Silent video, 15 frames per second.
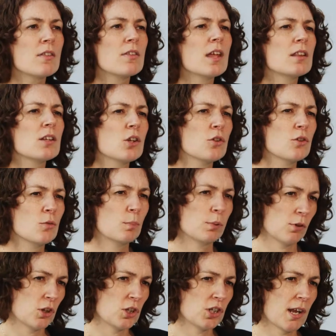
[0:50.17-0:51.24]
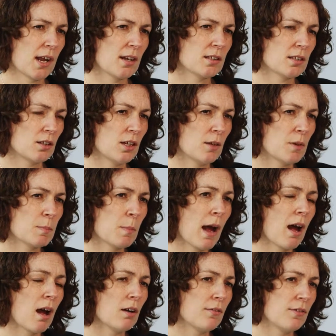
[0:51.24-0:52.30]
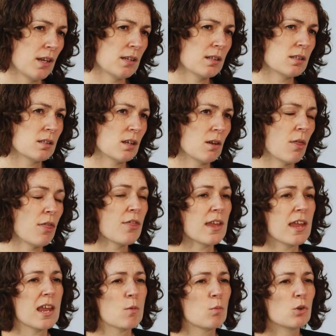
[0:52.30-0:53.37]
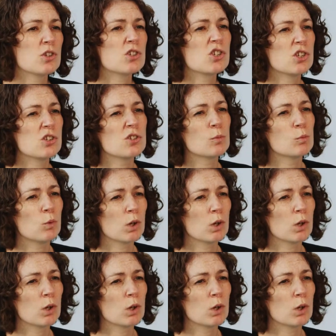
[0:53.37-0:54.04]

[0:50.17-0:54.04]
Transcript: Then the other projects as part of this theme were student